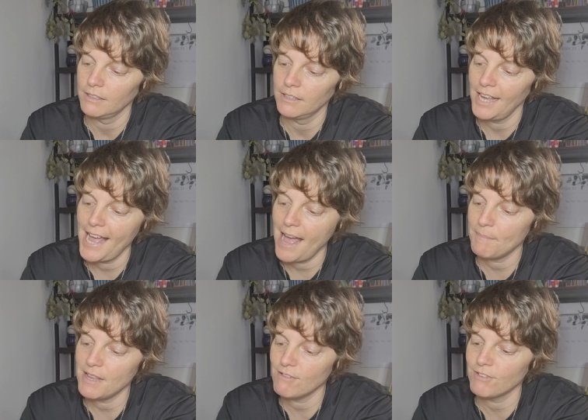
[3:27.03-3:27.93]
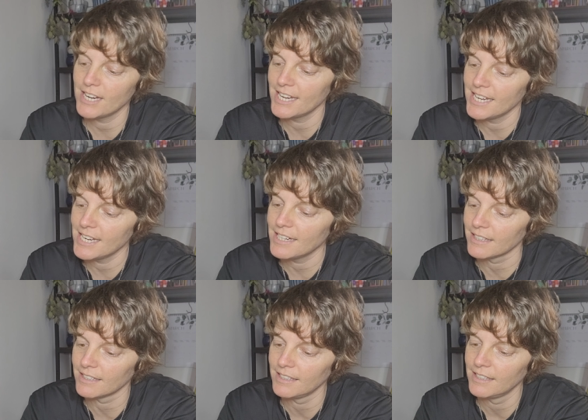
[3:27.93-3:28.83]
Happy read.
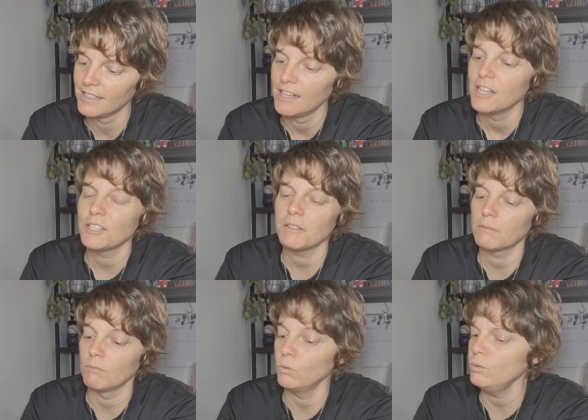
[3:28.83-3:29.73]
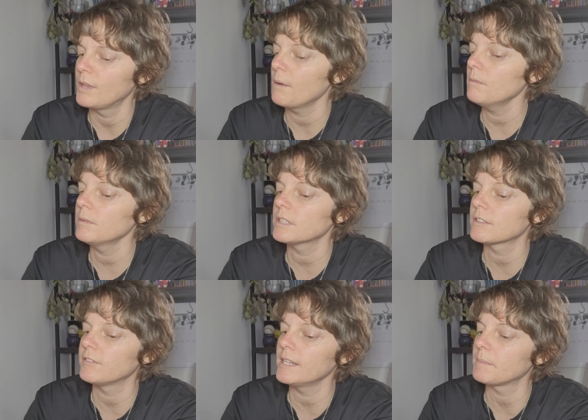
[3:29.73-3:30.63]
Ooh, that one wants to
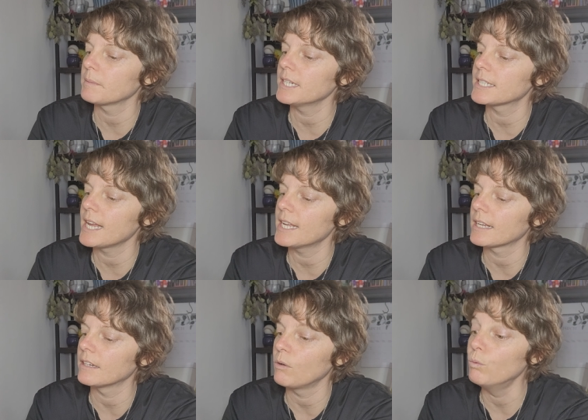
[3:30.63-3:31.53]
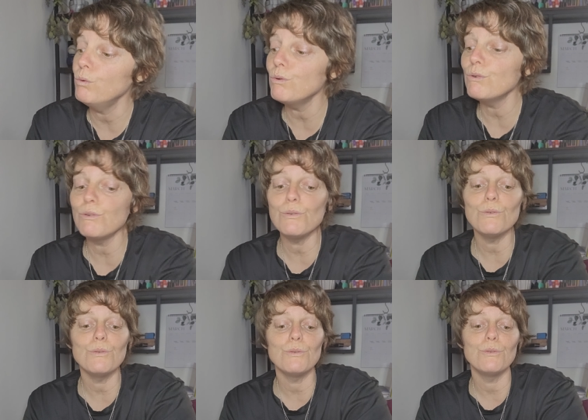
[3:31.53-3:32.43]
flip. I'm going to take it.
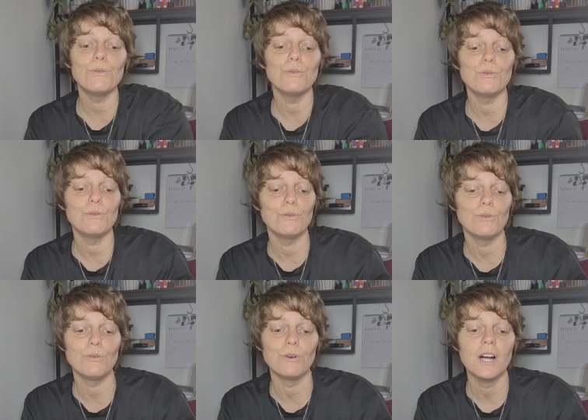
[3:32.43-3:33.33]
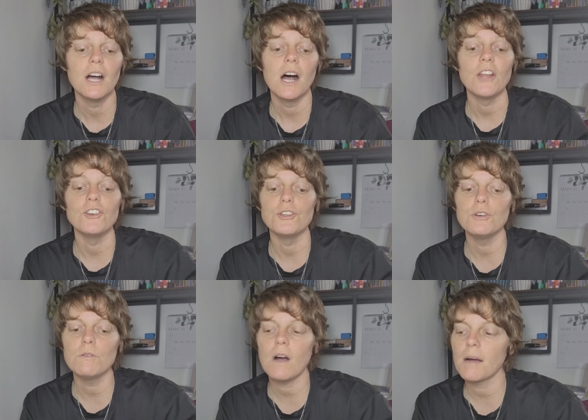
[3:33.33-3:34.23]
Ooh, a new
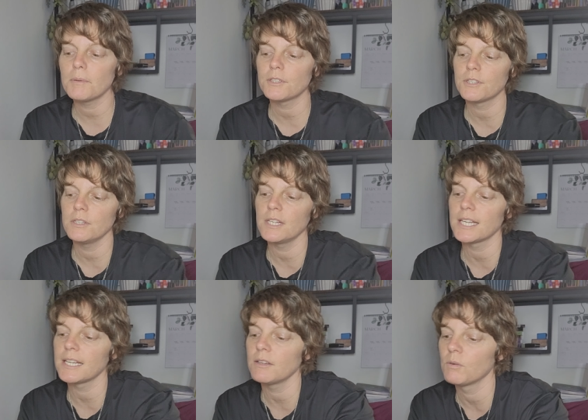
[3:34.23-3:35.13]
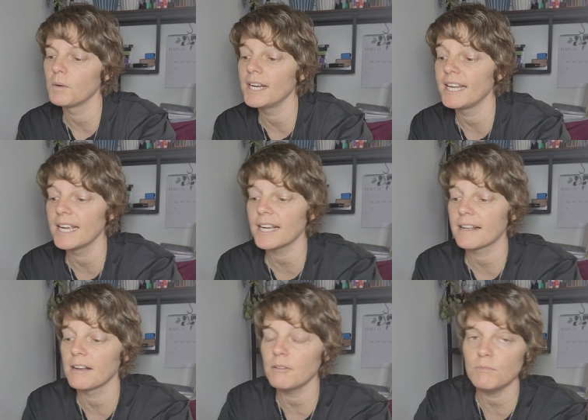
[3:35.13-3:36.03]
opportunity when it
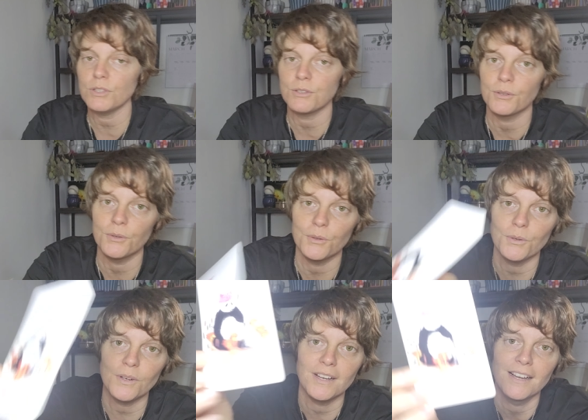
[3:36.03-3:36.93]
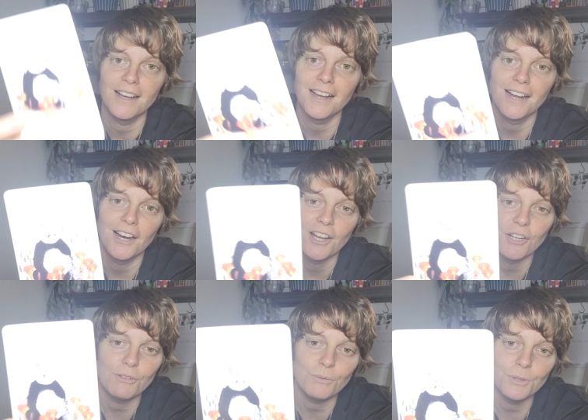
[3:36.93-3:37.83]
comes to
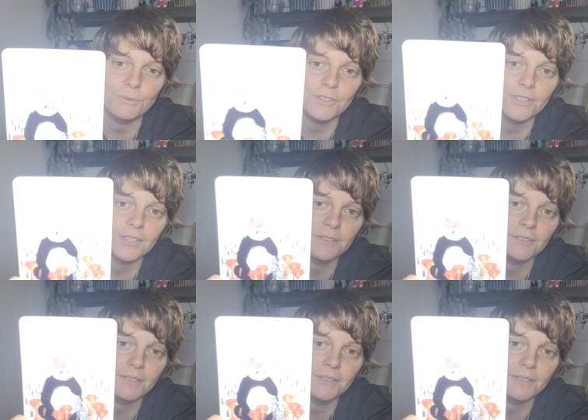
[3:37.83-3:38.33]
your roots.